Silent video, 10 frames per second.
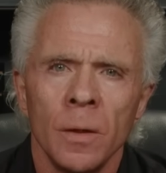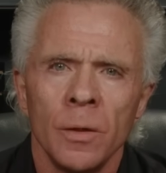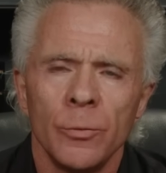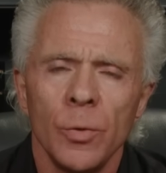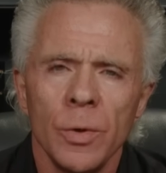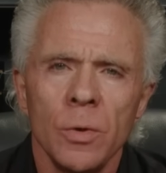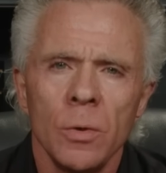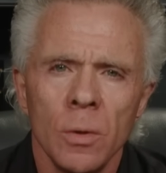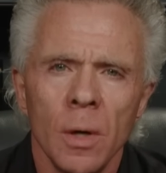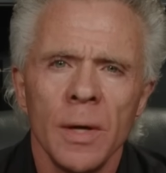If we
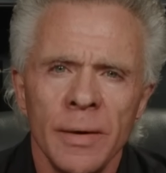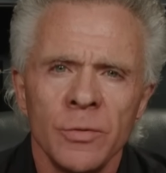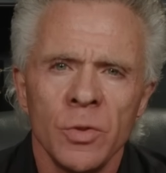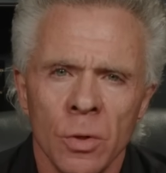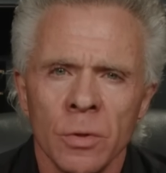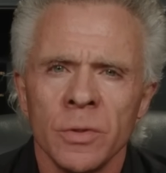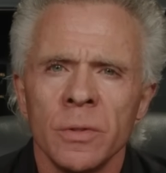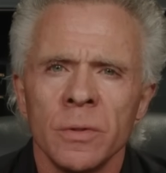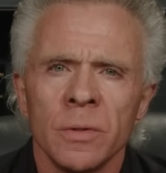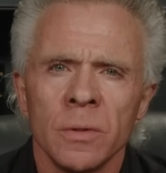do not have
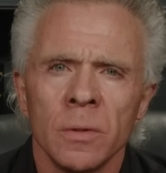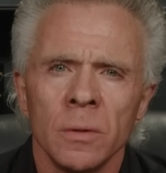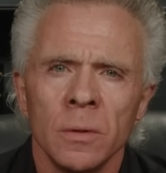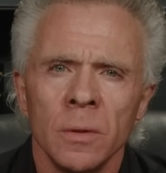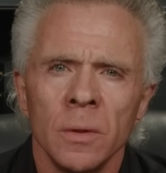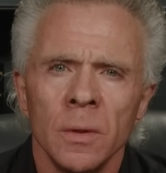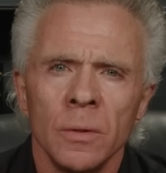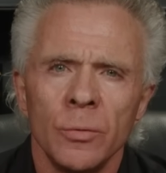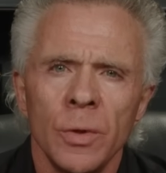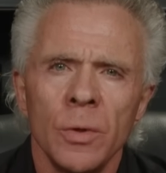churches,
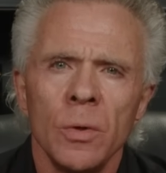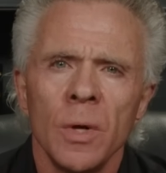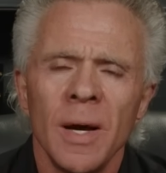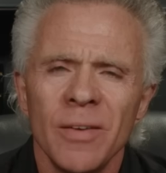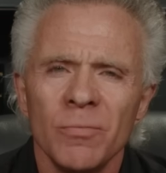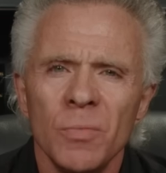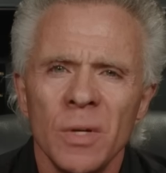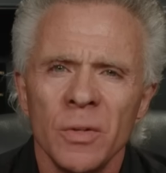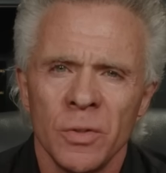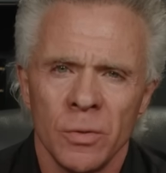if we do not have
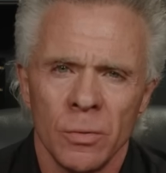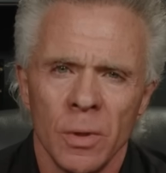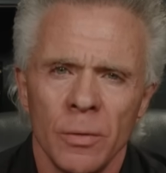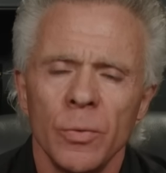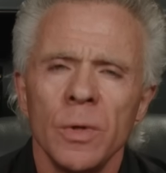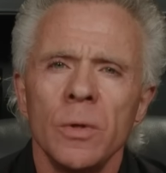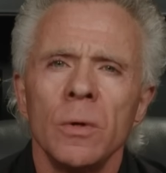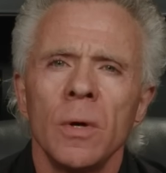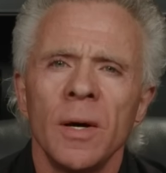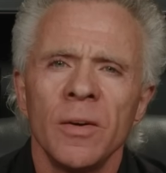ministry, if we do
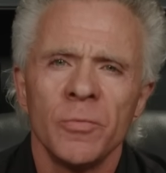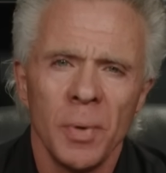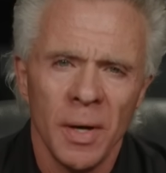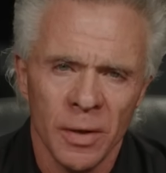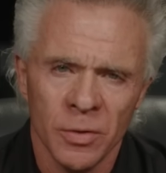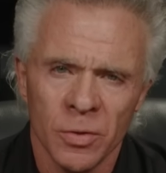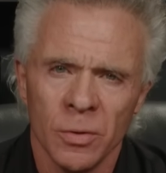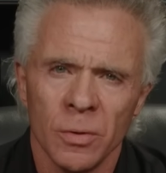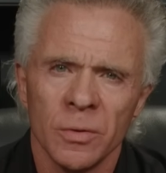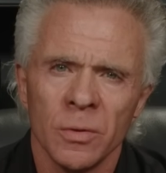not have
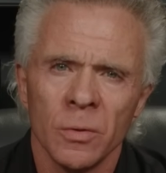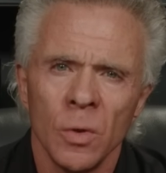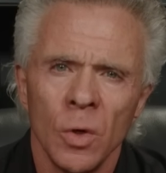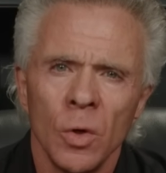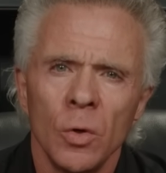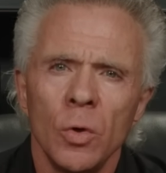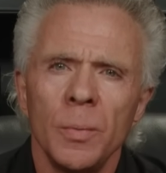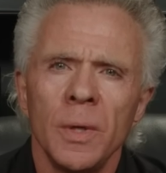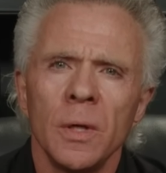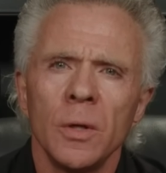pastors, who
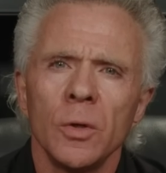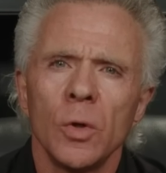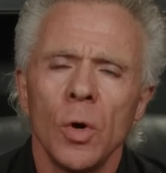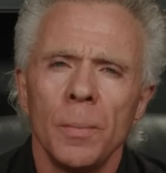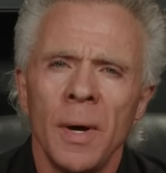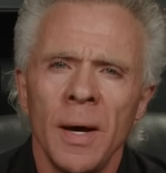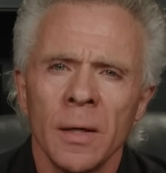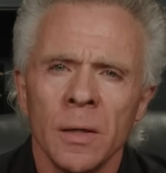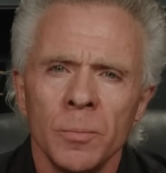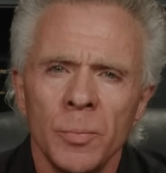begin to go
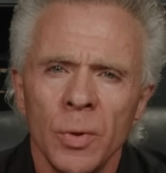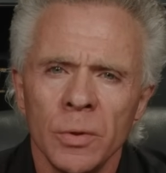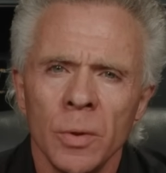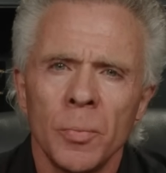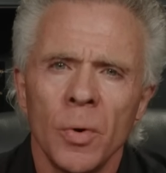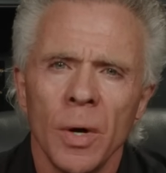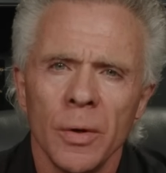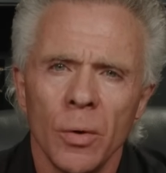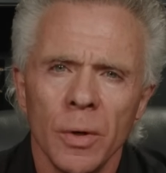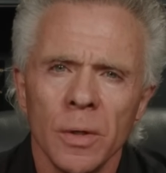back and put the
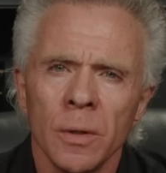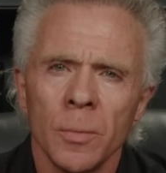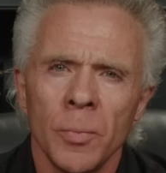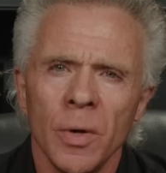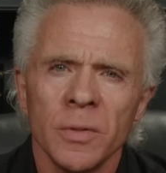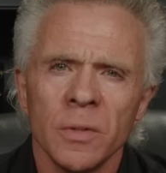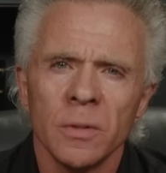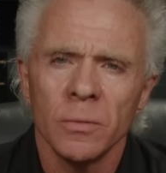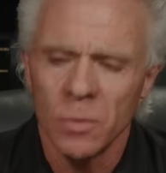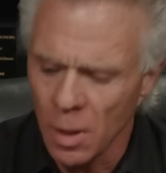priority on the
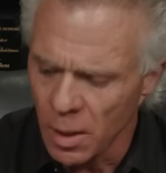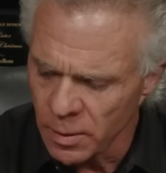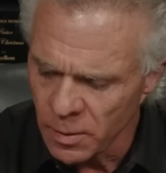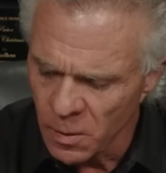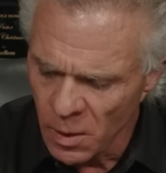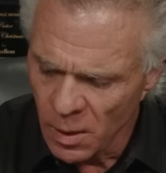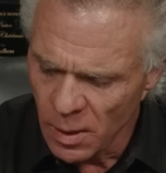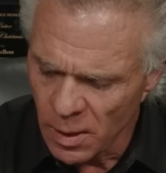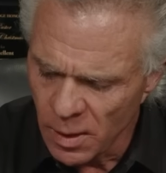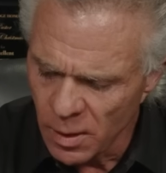presence of God,
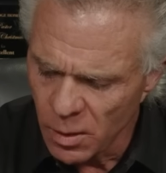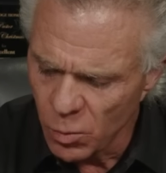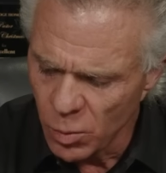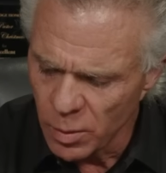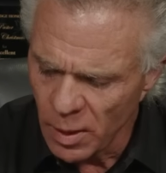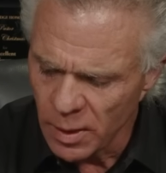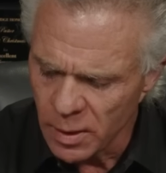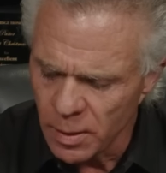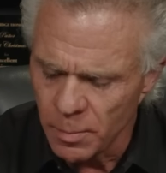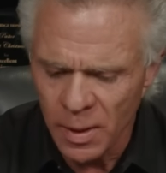uh, we're not
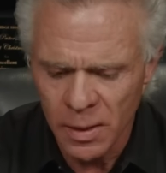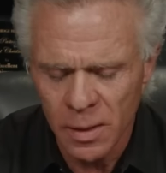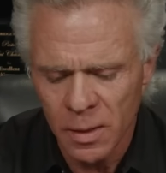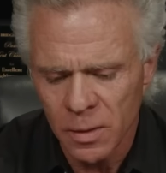going to make it.